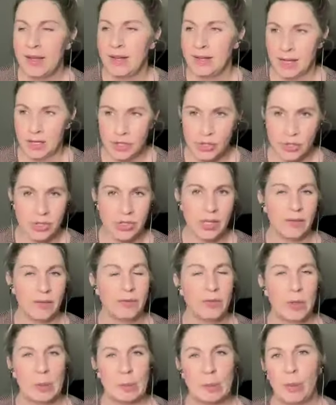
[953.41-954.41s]
get
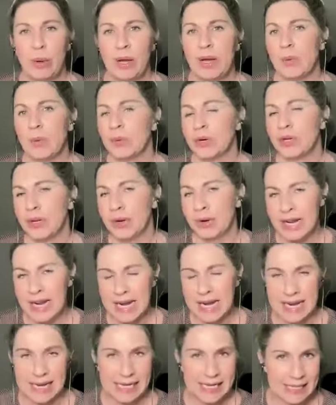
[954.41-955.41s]
yourself to a point where you're
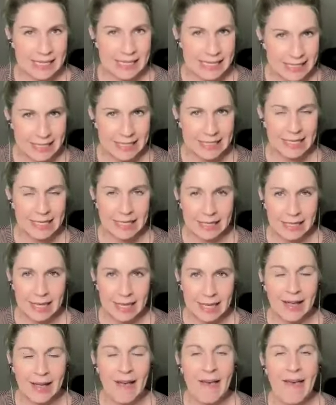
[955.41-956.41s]
eating
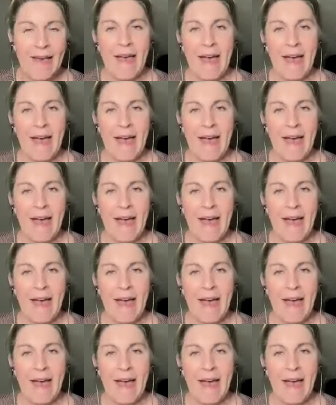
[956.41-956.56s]
consistently,